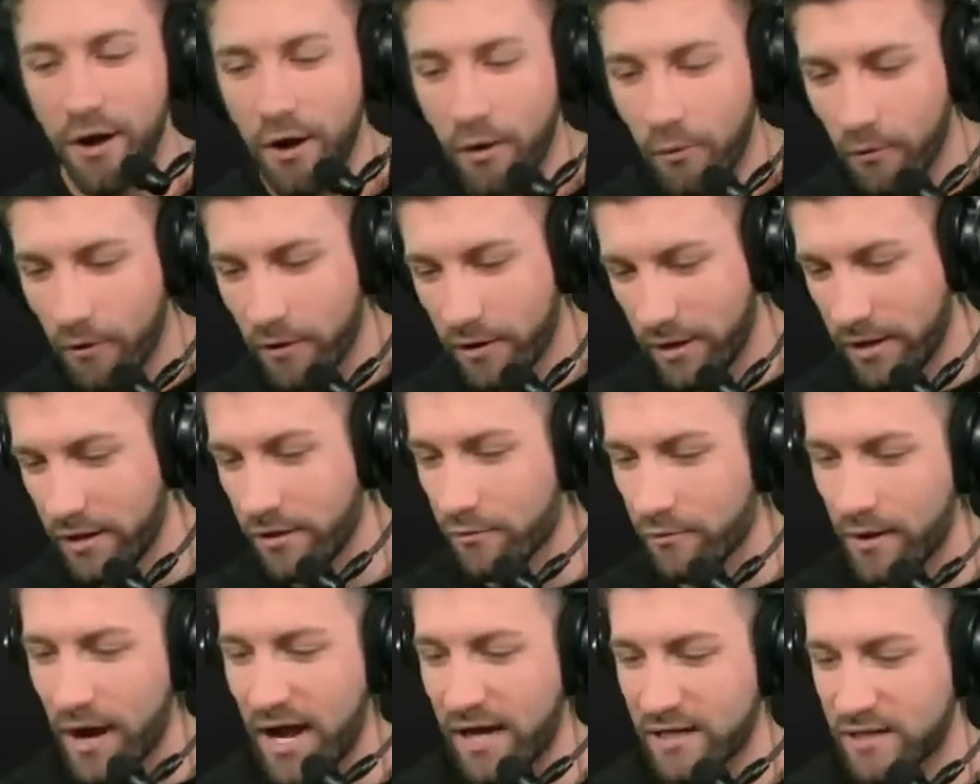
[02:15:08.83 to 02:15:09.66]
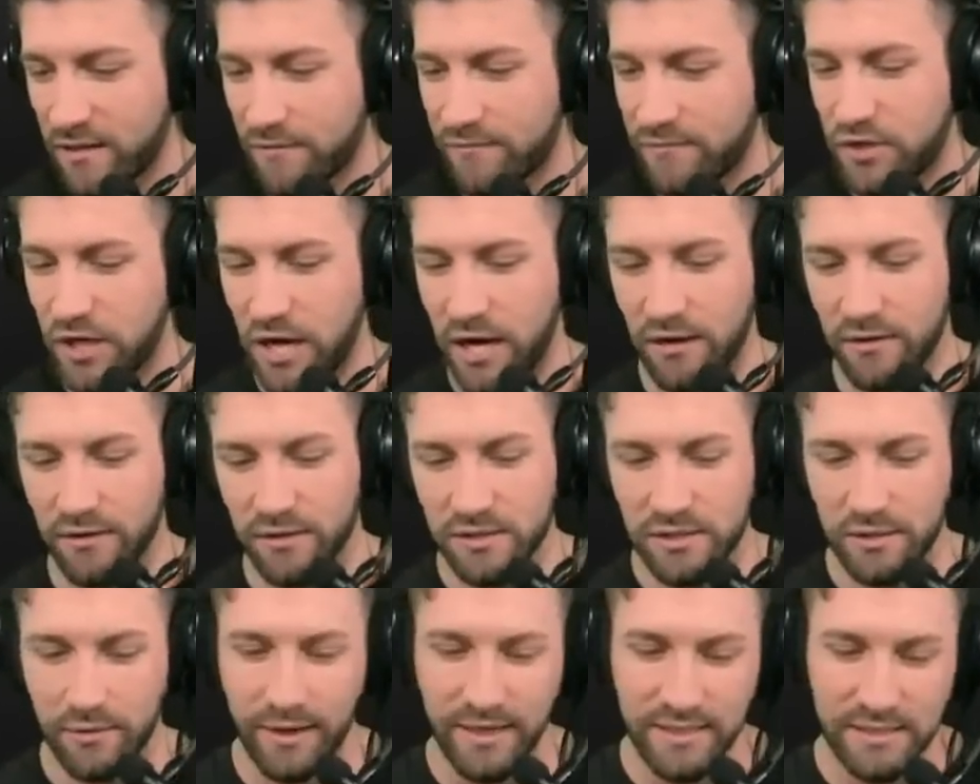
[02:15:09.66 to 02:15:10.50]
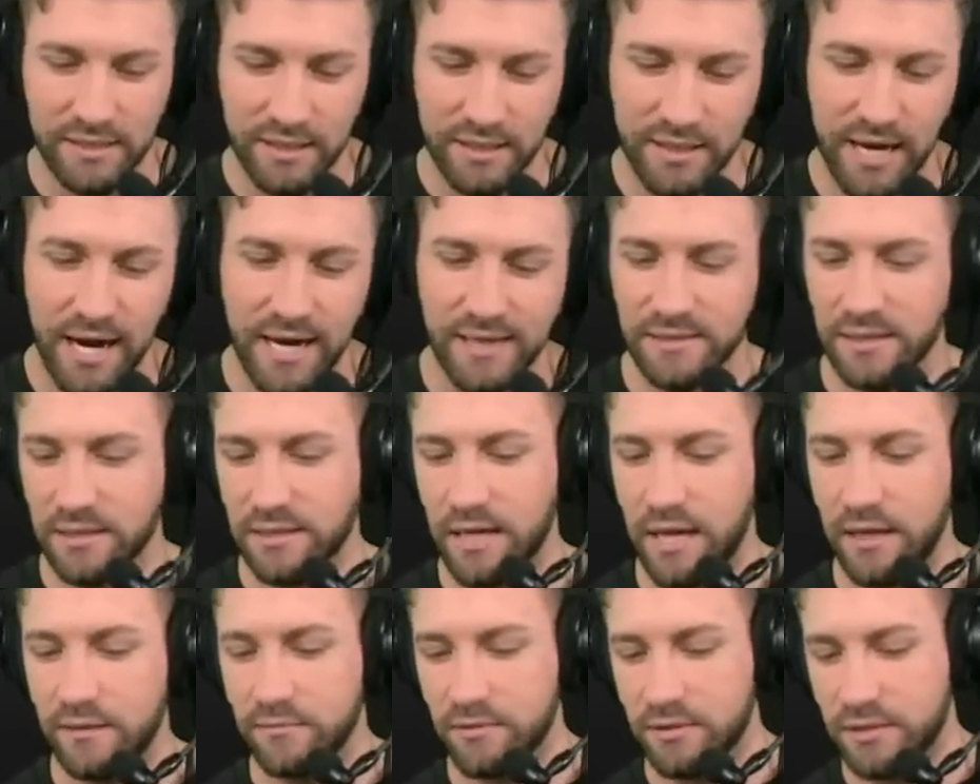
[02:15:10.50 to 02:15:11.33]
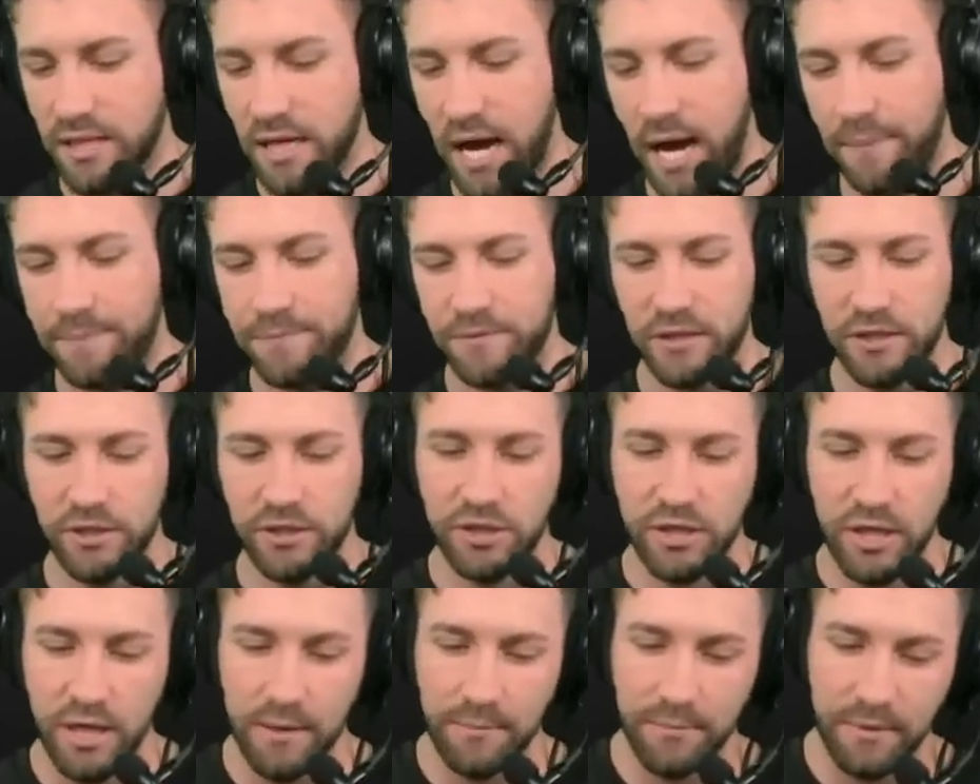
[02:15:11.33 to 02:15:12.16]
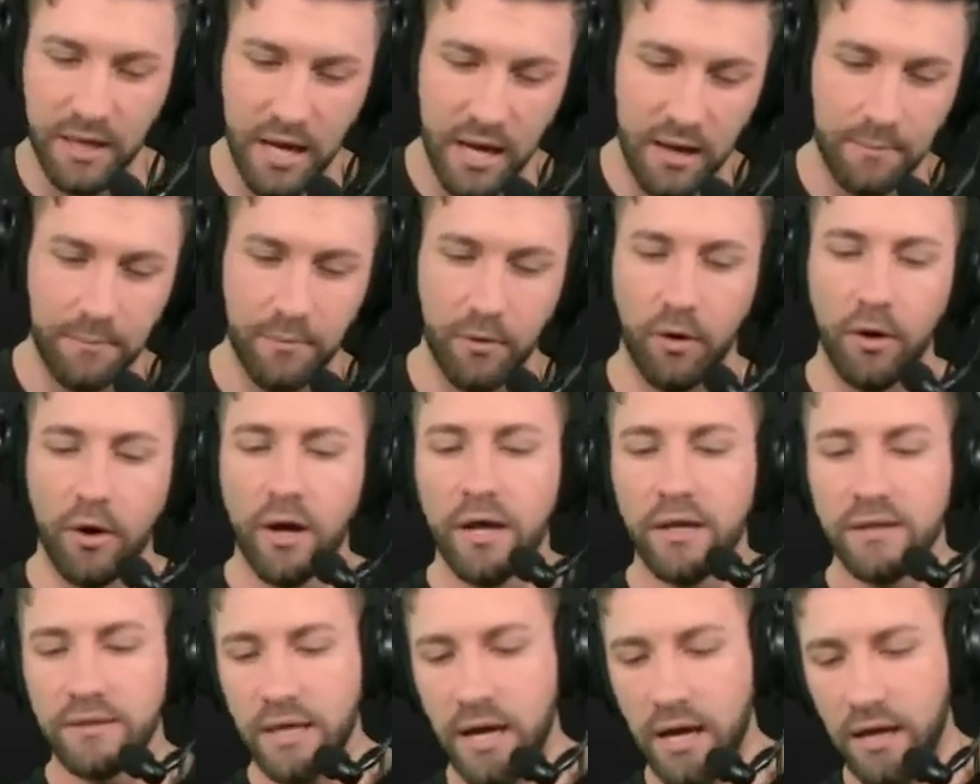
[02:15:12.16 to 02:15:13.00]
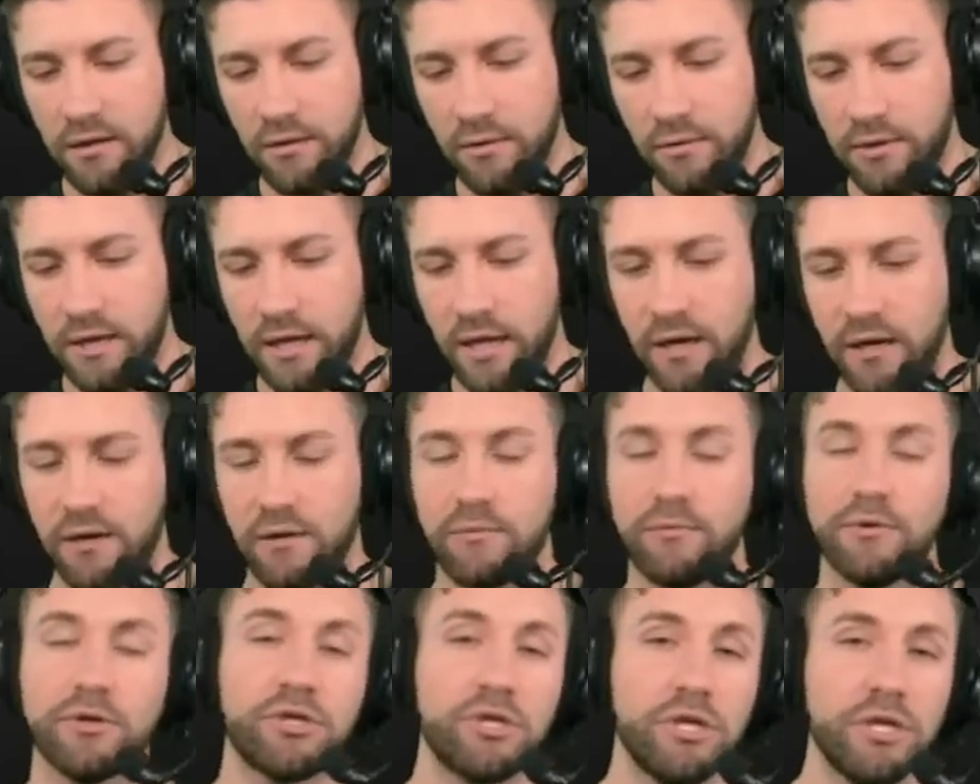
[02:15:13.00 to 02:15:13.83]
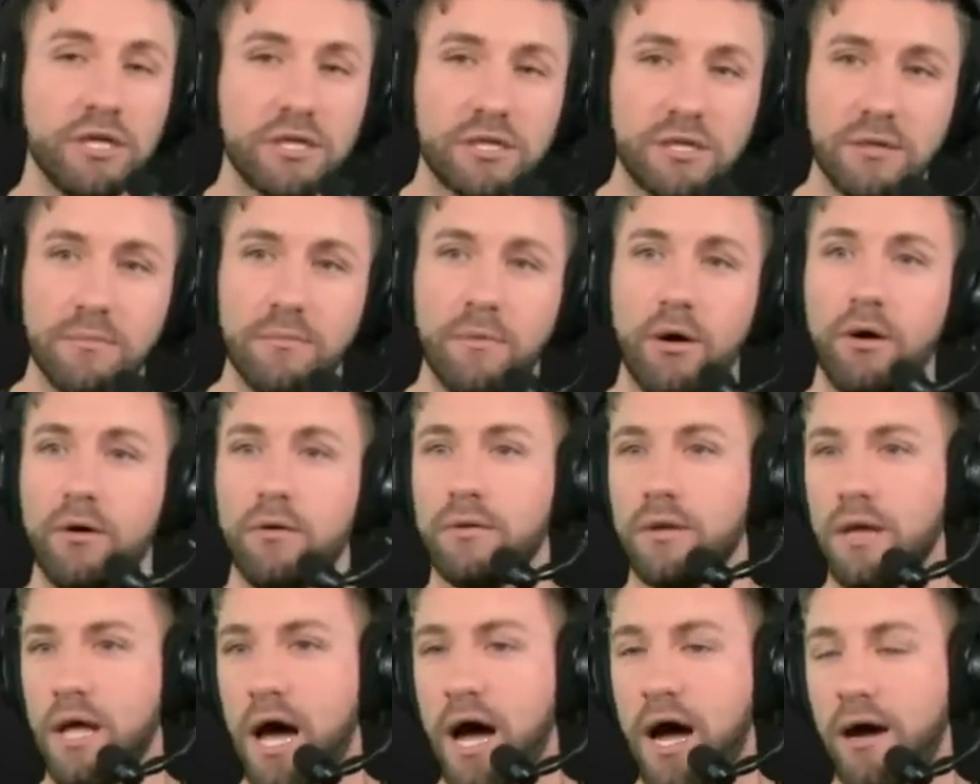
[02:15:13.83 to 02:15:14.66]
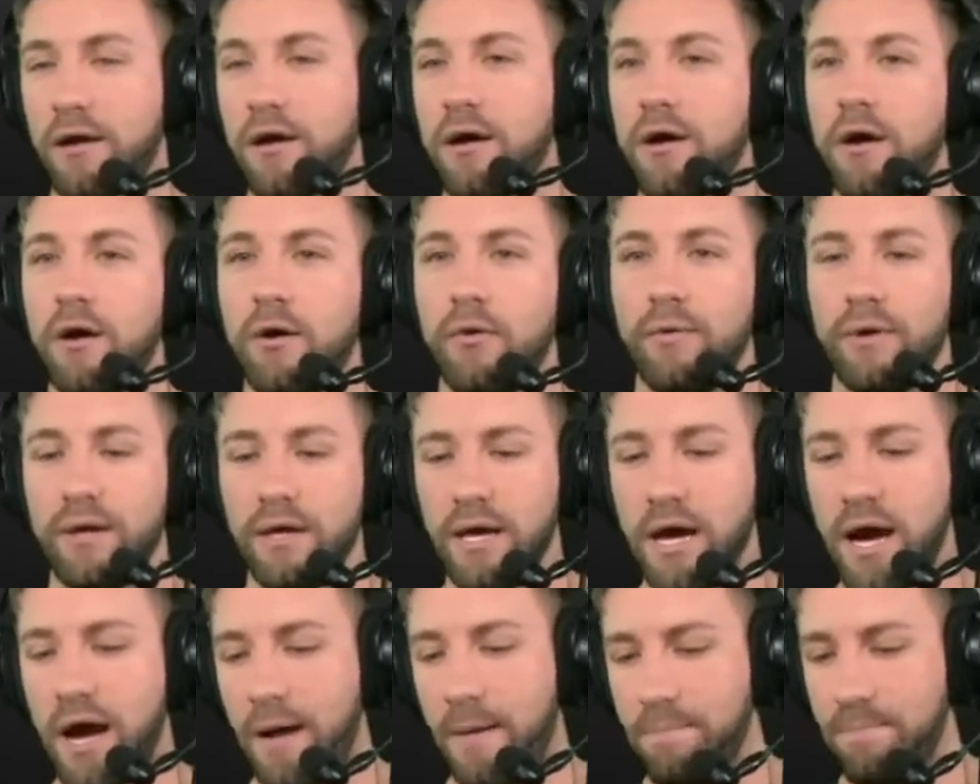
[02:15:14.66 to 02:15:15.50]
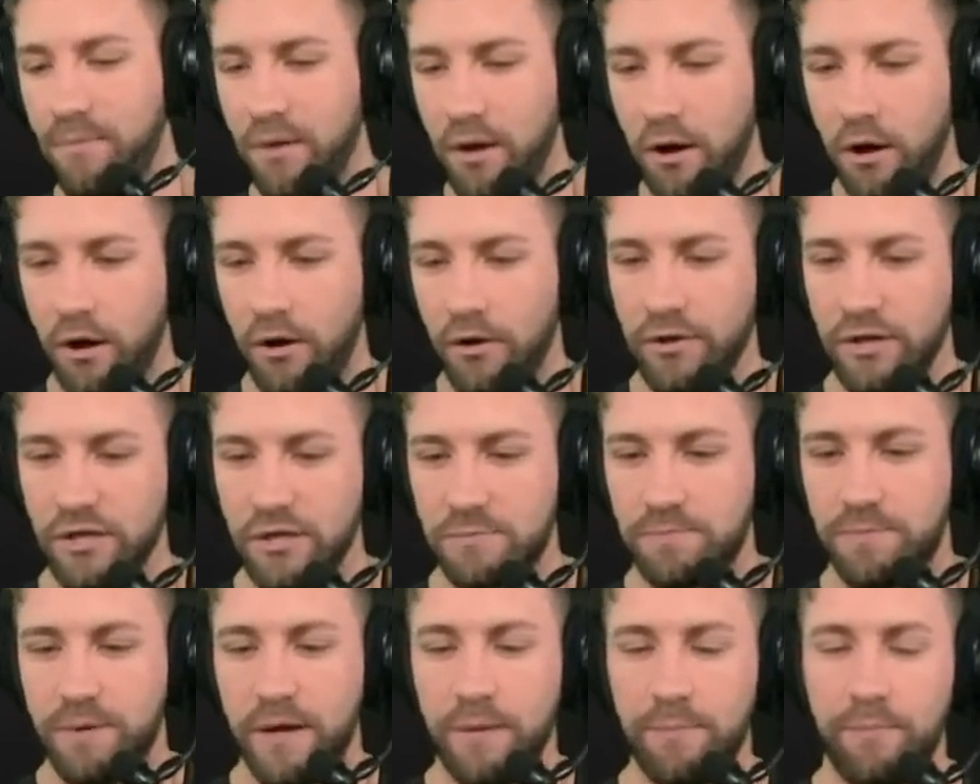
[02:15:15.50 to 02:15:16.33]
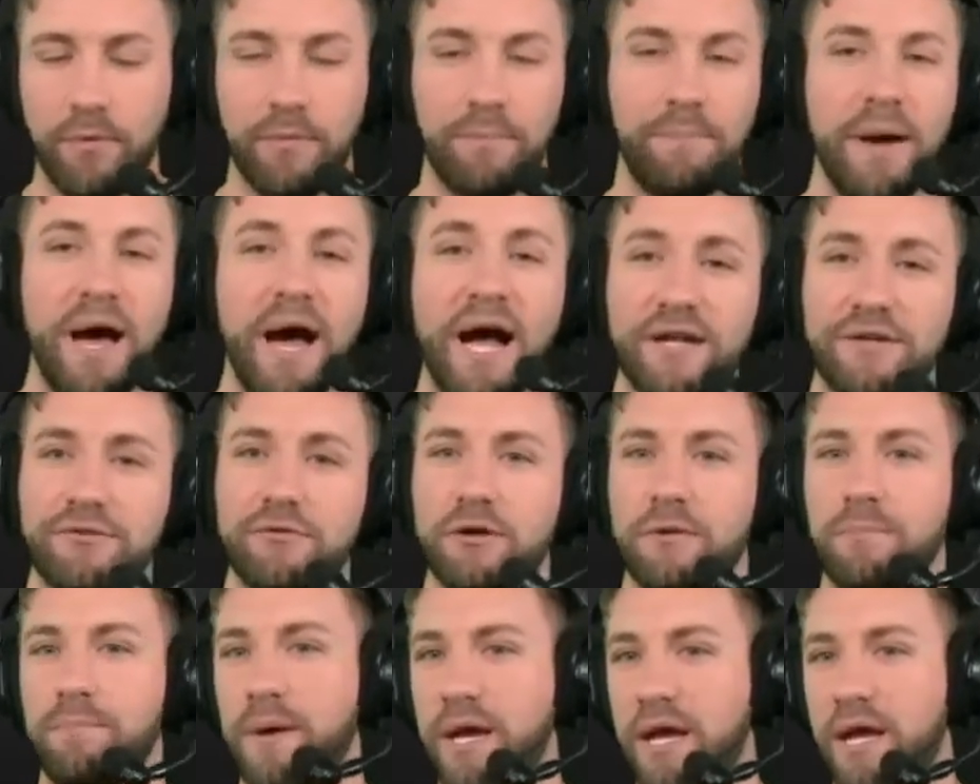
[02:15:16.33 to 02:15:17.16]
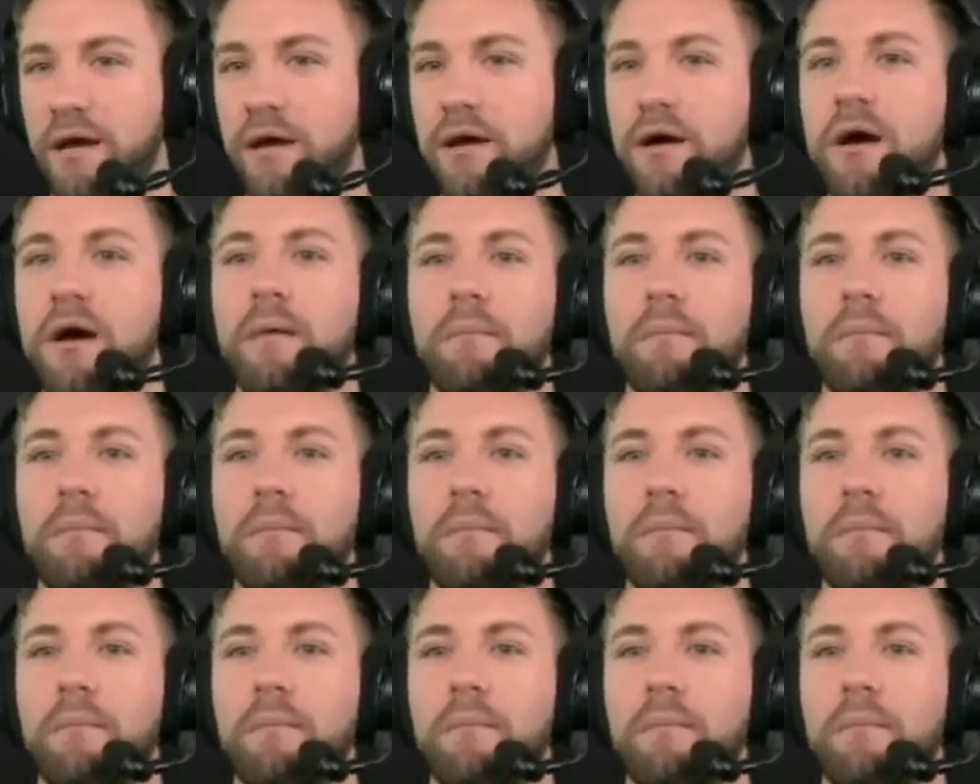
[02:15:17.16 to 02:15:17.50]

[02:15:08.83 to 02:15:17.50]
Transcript: We're an interactive channel, so I see guys like Daniel Topchi, Sham Gamble, Daniel Keenan, Rashisimo Locke. We got all these people, Patrick B.